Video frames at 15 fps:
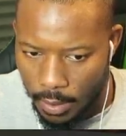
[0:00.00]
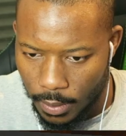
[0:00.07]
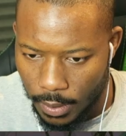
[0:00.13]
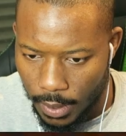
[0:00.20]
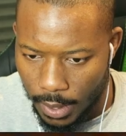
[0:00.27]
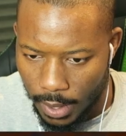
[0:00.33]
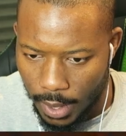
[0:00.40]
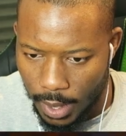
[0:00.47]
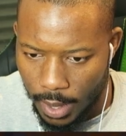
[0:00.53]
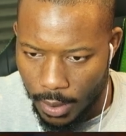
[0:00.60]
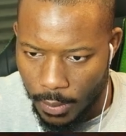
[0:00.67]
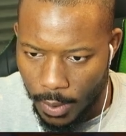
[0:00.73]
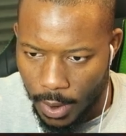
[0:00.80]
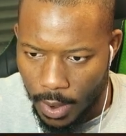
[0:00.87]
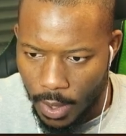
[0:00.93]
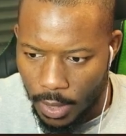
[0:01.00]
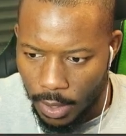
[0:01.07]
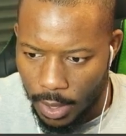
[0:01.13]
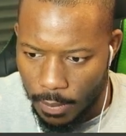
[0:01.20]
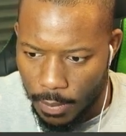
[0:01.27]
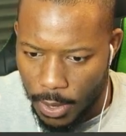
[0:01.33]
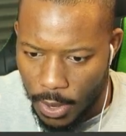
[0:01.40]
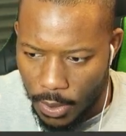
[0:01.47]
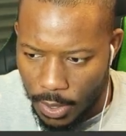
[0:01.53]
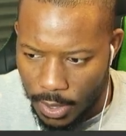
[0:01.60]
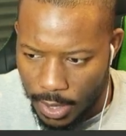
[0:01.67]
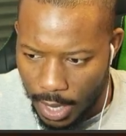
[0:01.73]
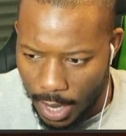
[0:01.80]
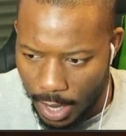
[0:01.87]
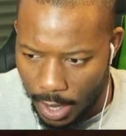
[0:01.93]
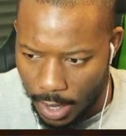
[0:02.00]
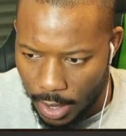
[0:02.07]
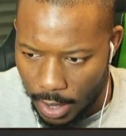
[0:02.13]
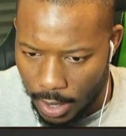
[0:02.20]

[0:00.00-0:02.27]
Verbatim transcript: Okay. Where are all the computers at?